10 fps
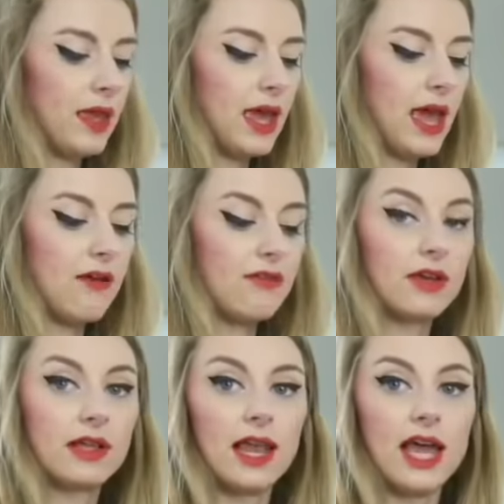Have
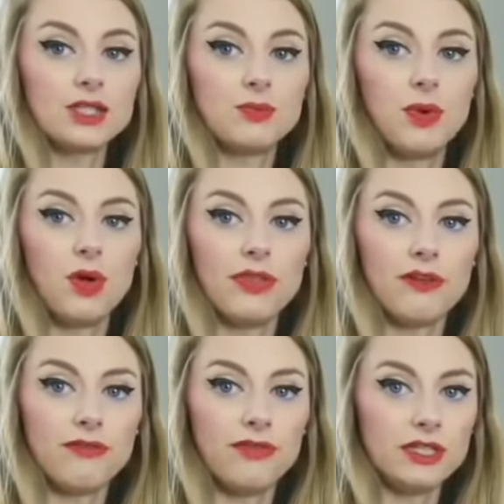a glass bowl
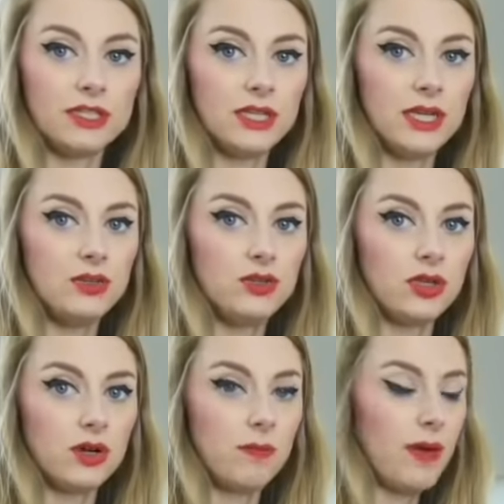that fits into
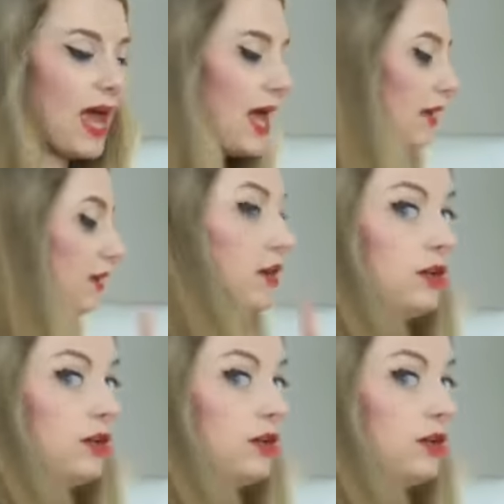your pan